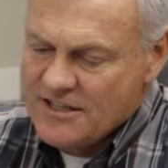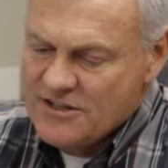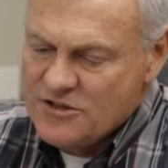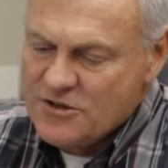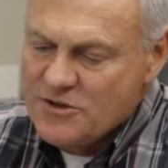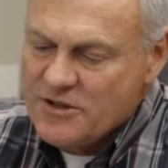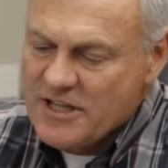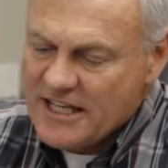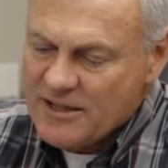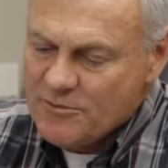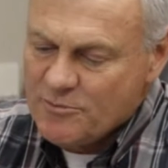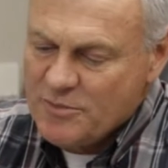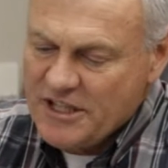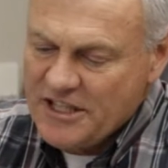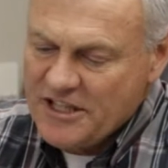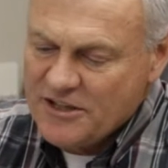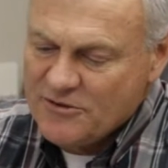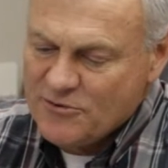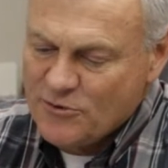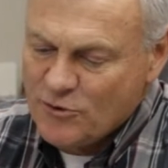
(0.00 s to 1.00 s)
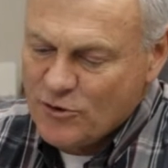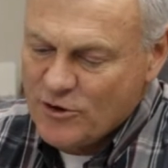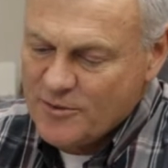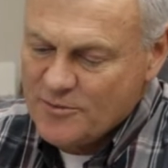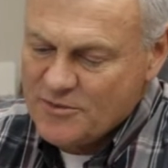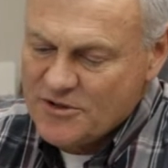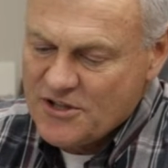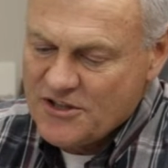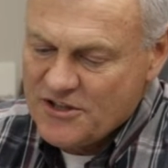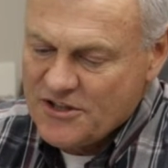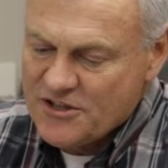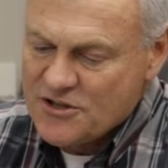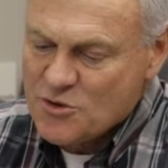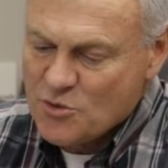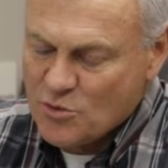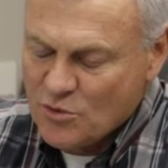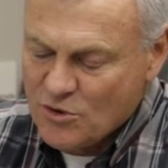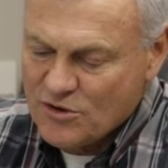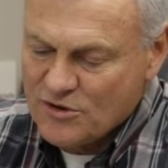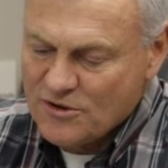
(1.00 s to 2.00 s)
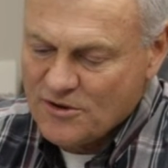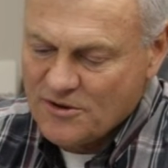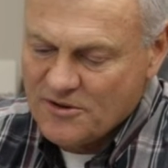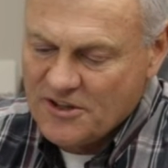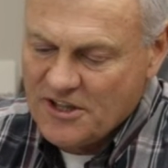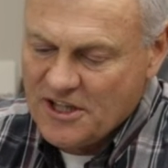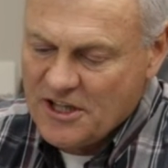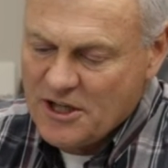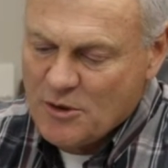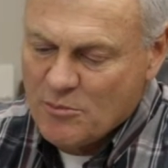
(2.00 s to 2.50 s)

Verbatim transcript: Do not be conformed to this world,